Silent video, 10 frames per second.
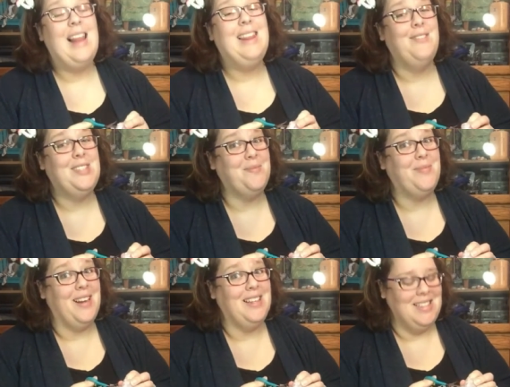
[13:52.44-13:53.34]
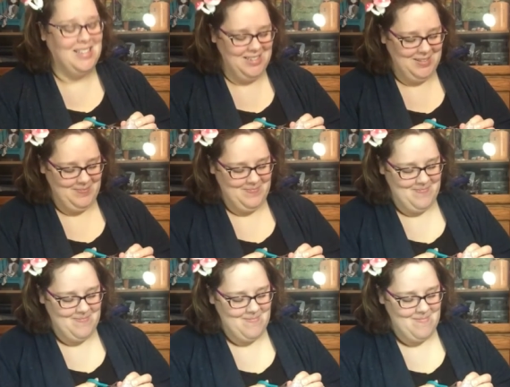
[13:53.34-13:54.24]
I love surprises.
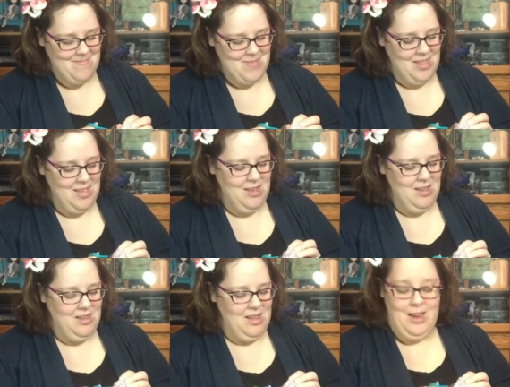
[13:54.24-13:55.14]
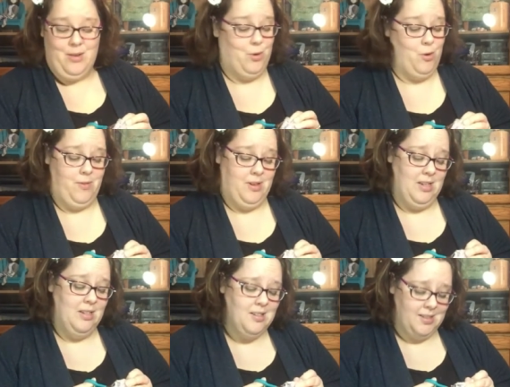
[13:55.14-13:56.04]
I don't know if
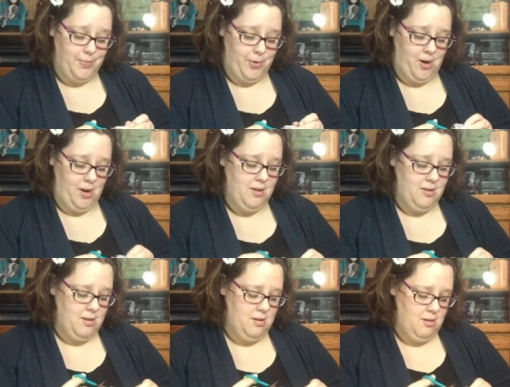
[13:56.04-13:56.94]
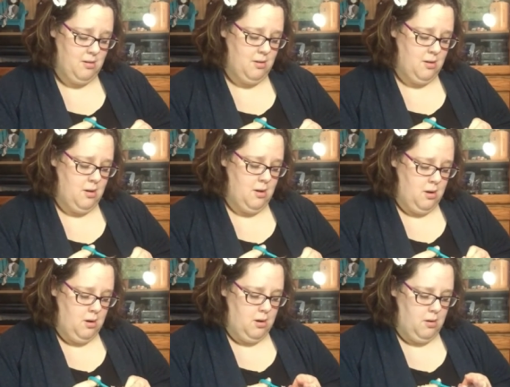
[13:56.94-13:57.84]
this is a surprise
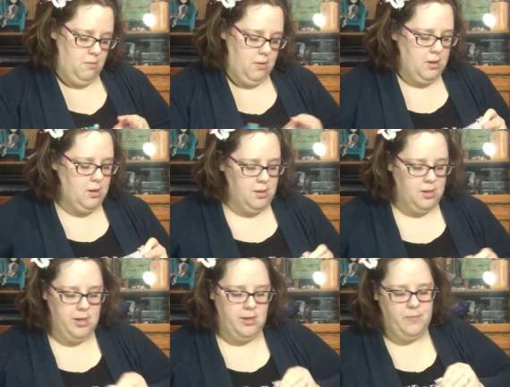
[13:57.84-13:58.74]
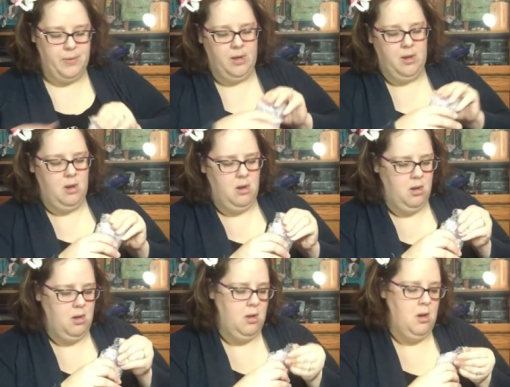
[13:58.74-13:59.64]
or what this is, but
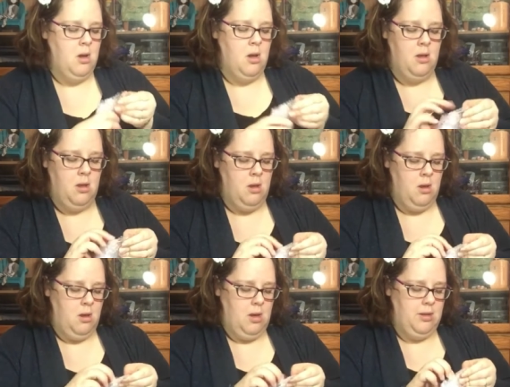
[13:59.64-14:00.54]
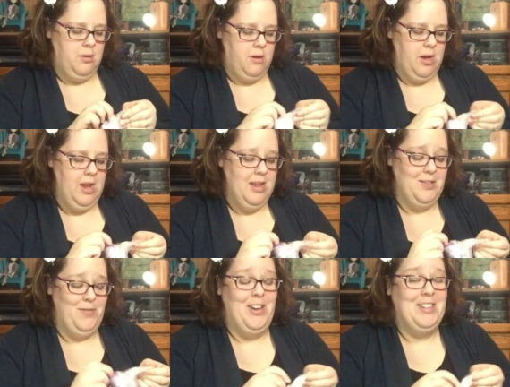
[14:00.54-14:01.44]
that's okay.
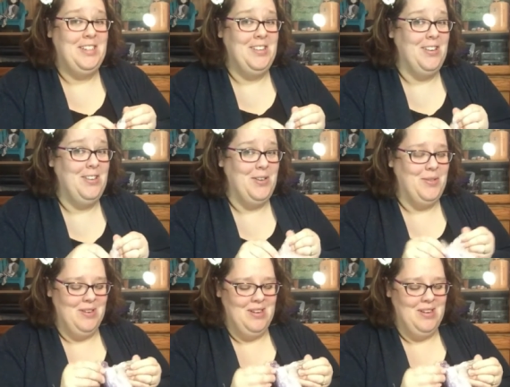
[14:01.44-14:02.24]
It's fun to not know.